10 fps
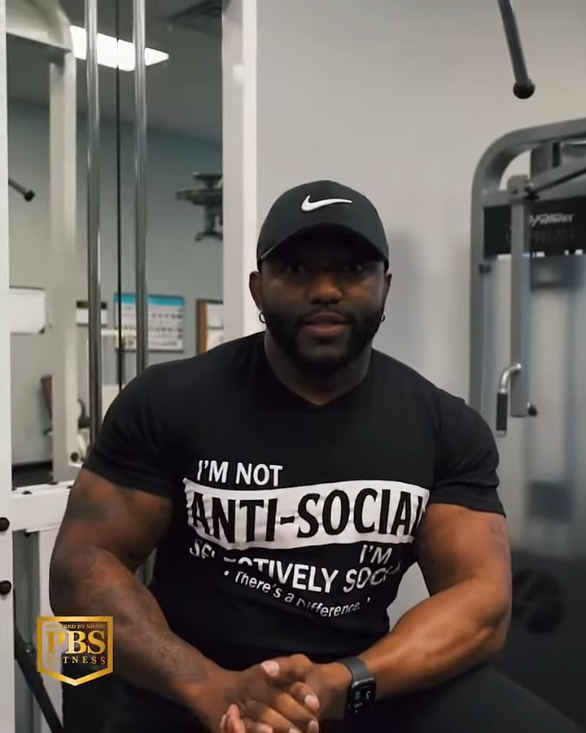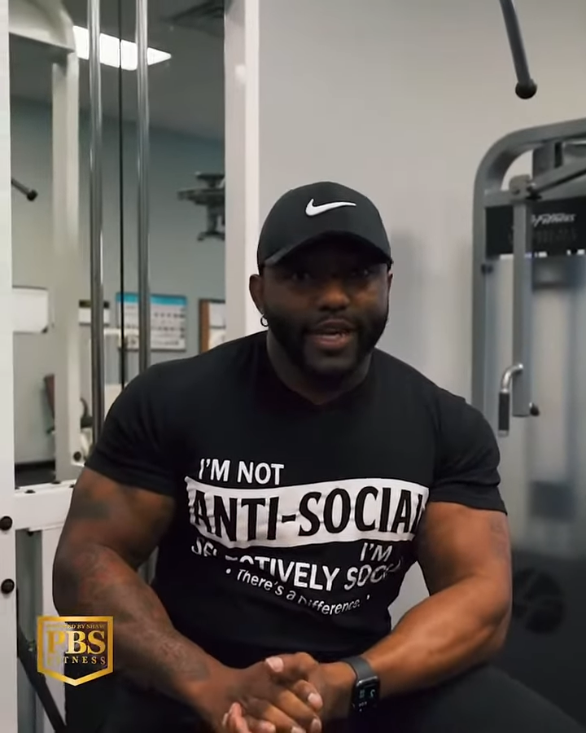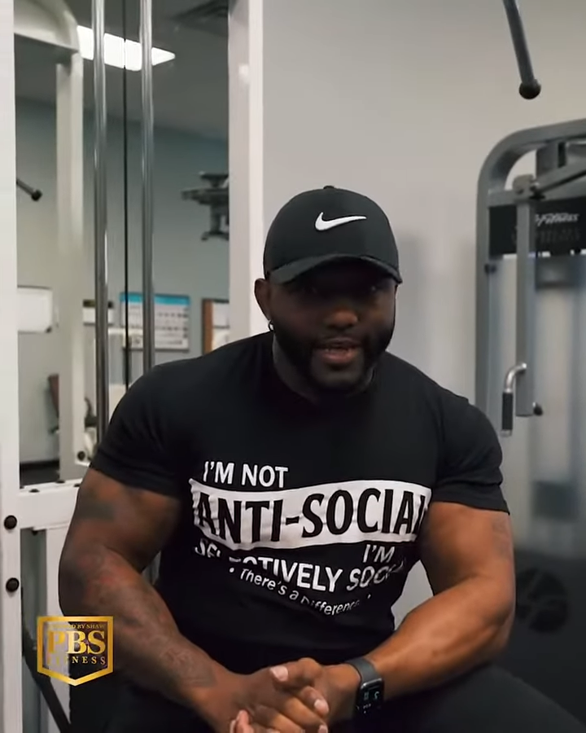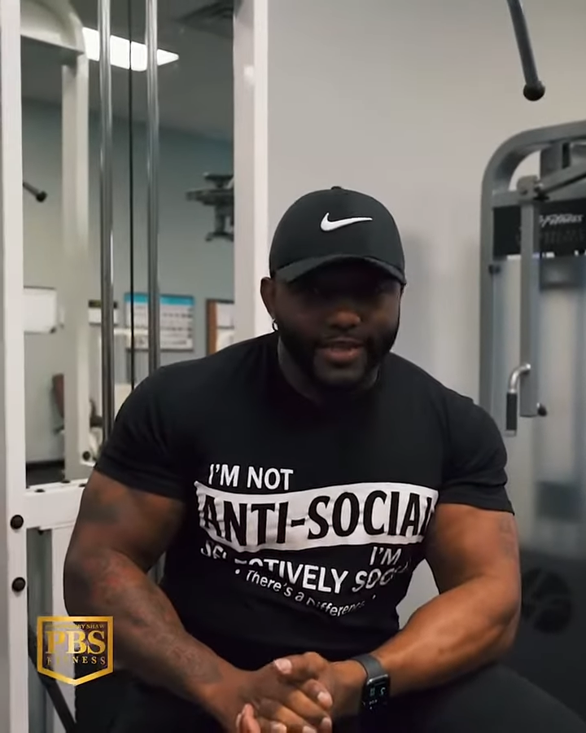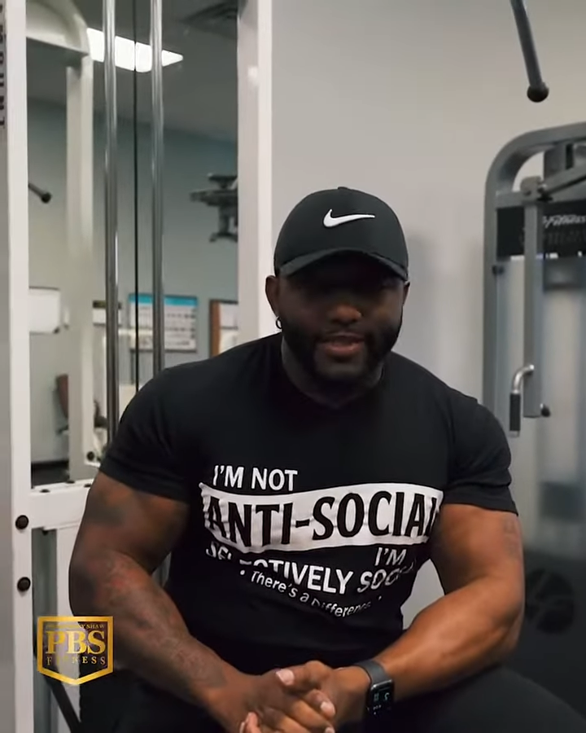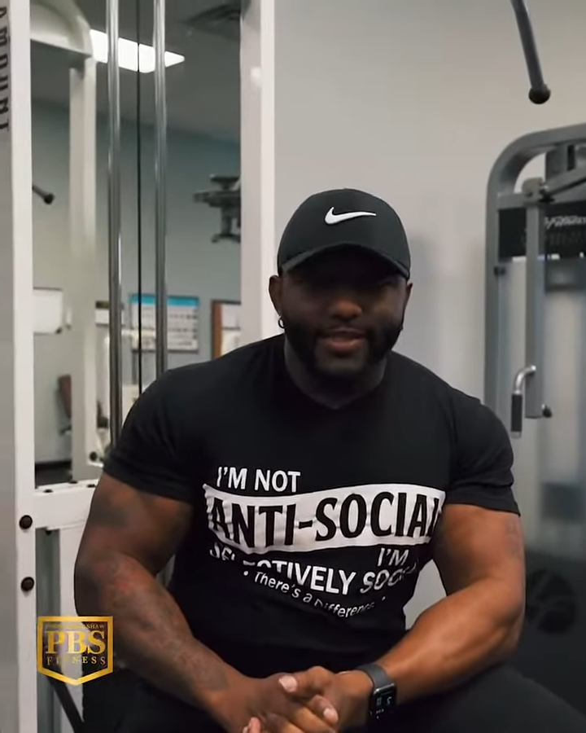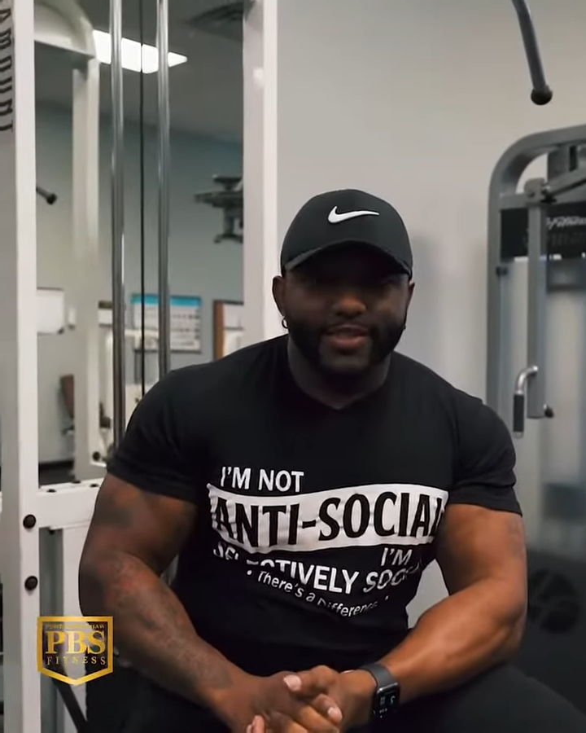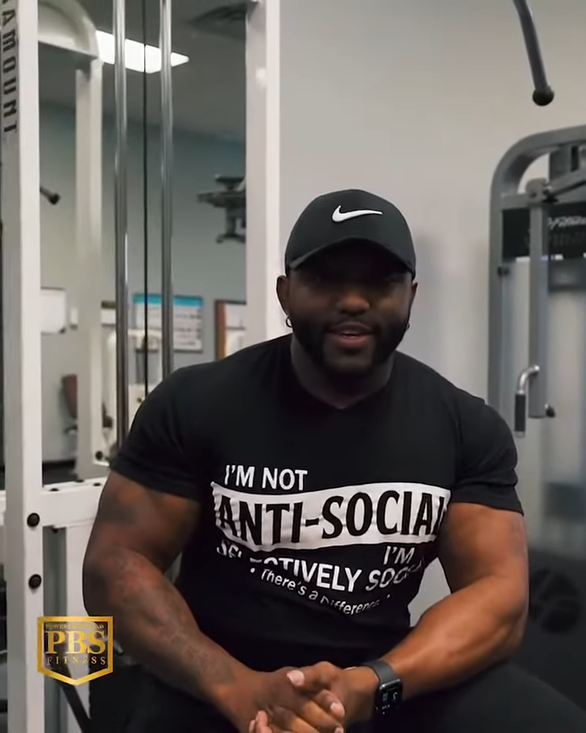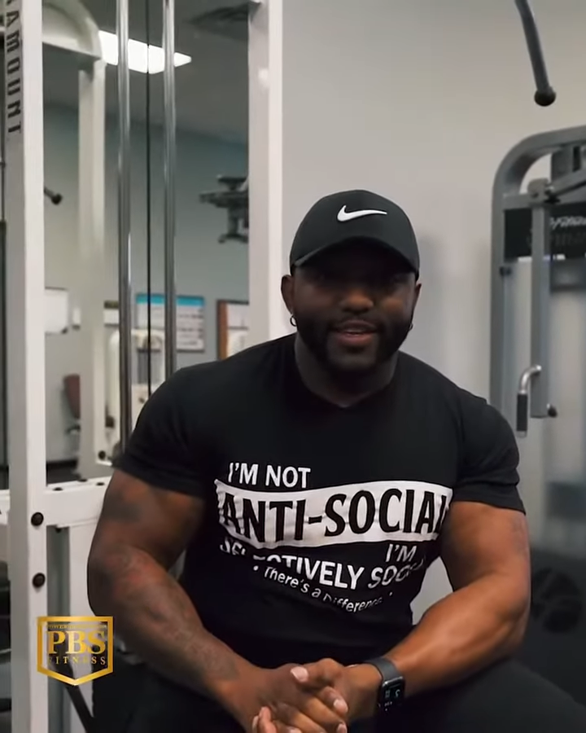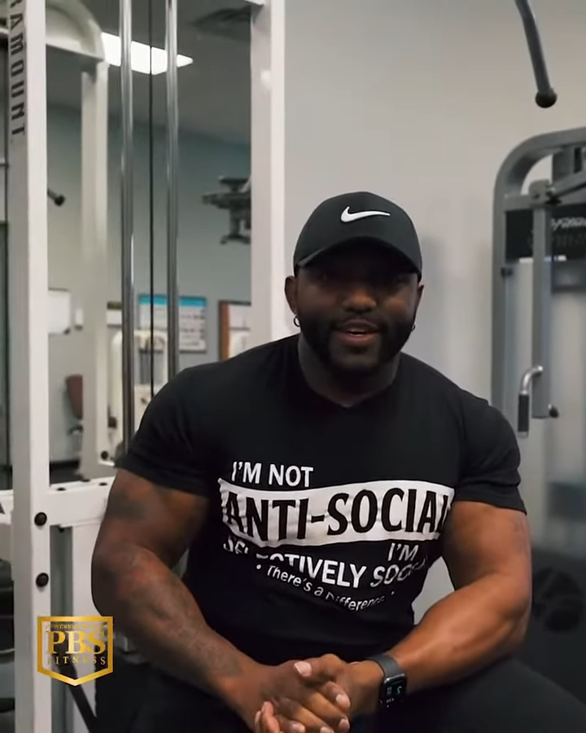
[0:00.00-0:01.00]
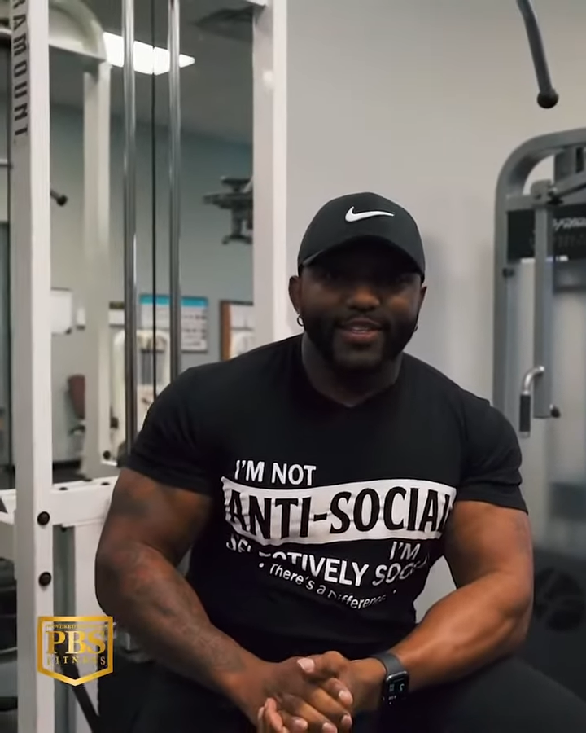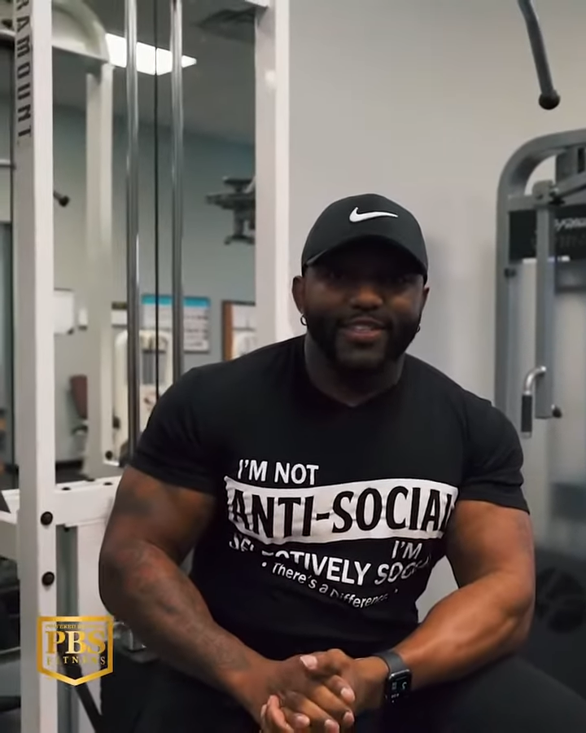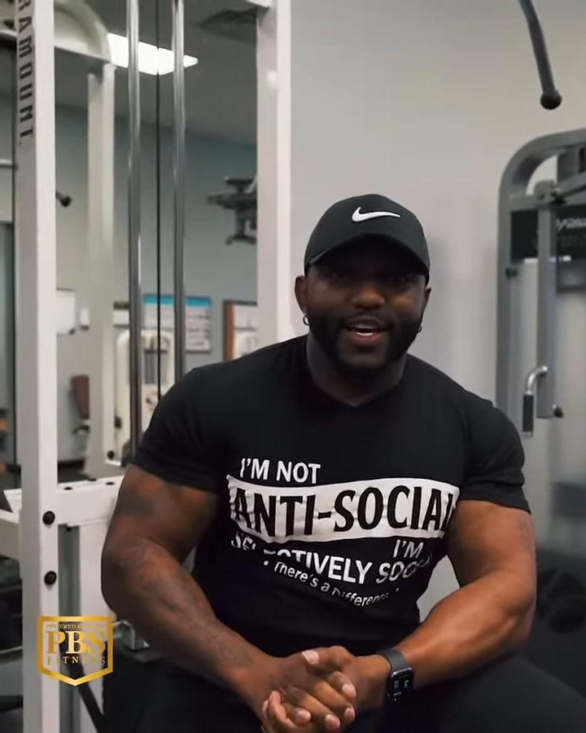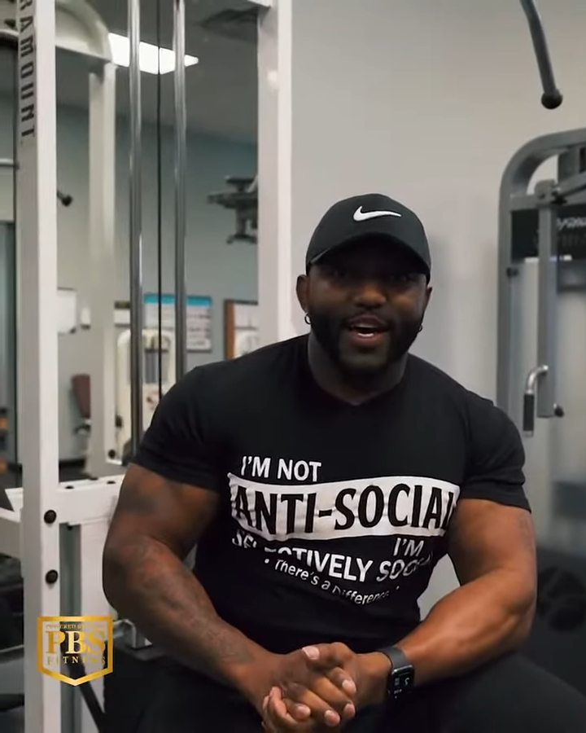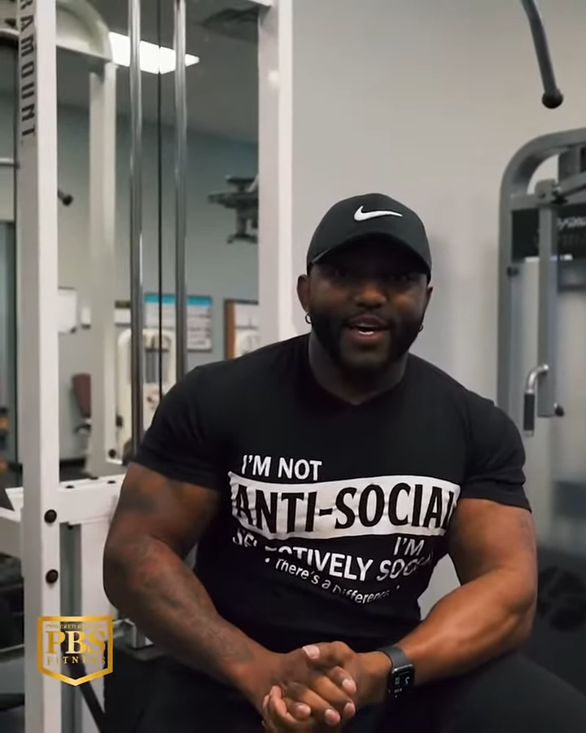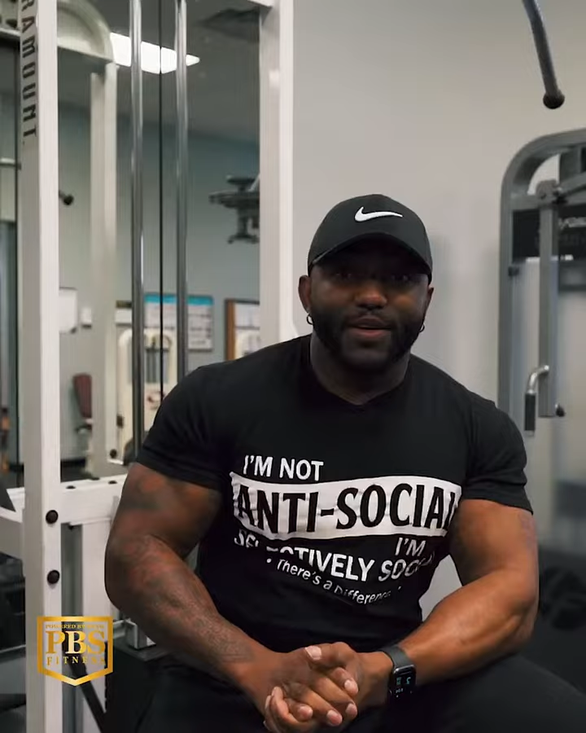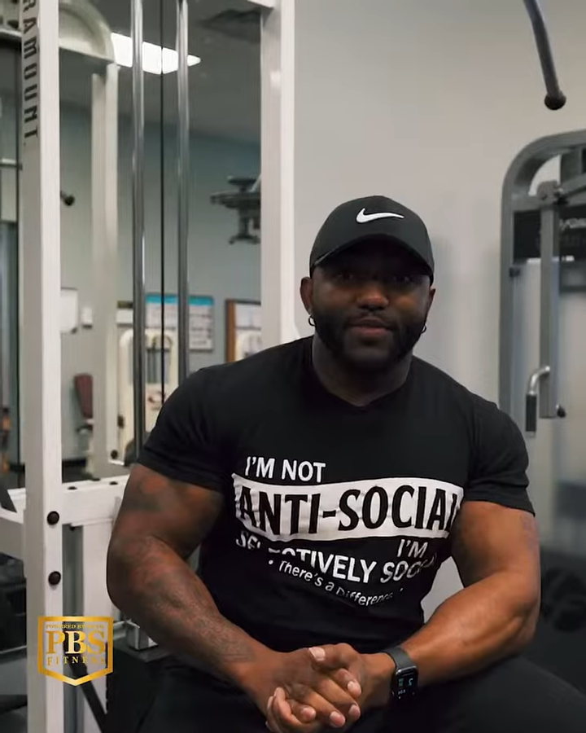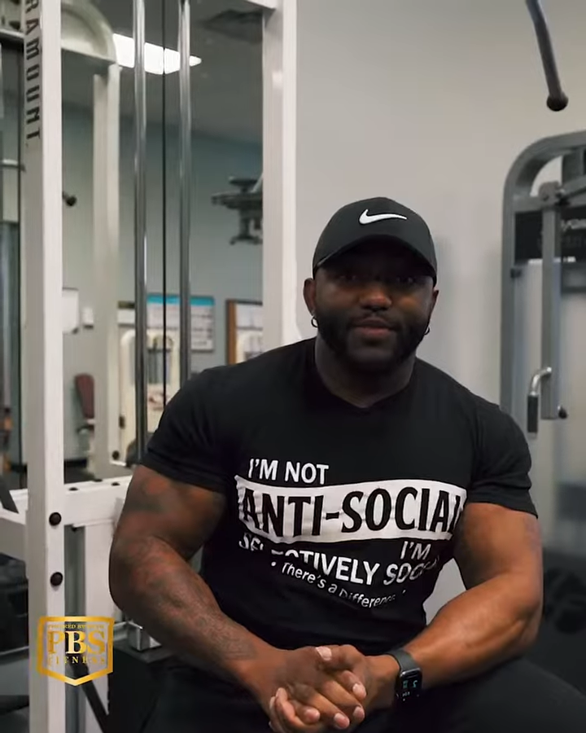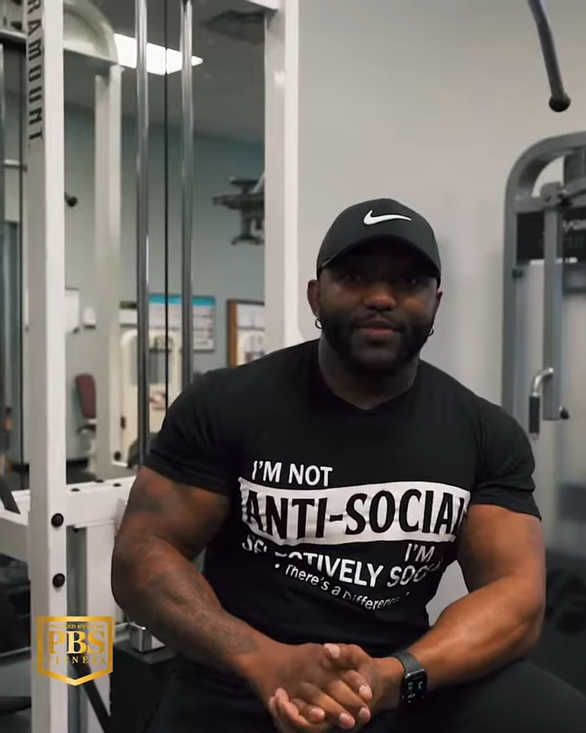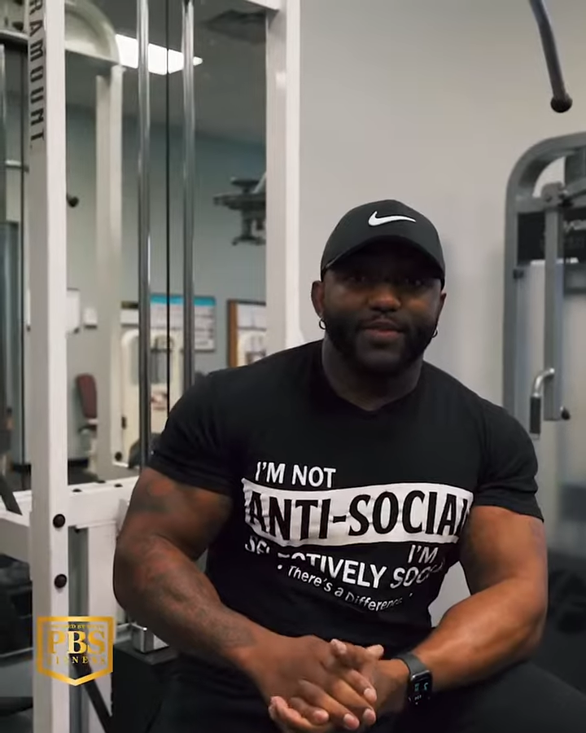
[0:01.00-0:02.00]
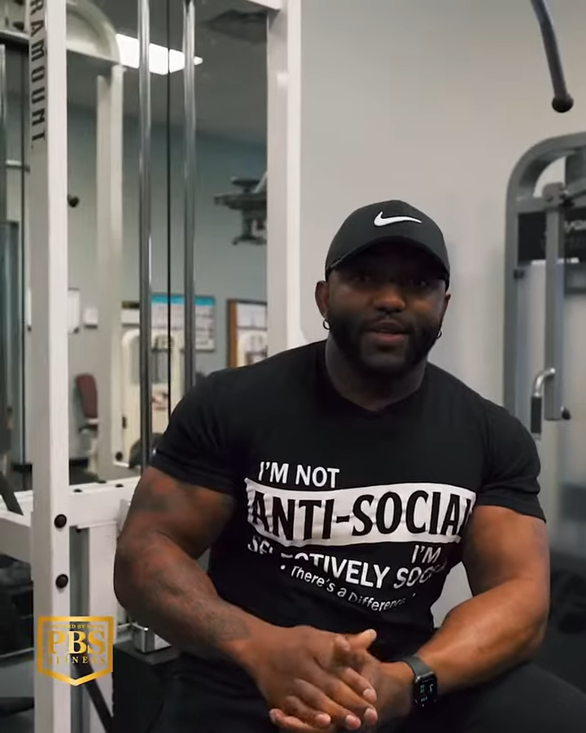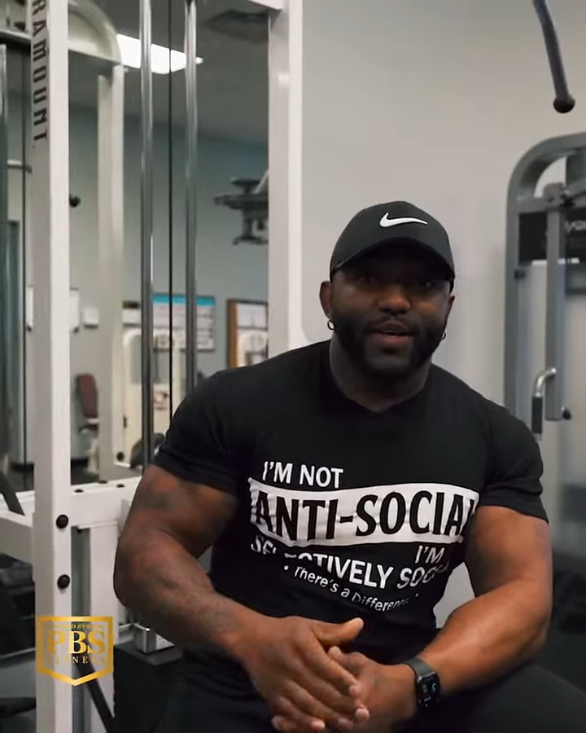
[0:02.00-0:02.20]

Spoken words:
dates, a lot of time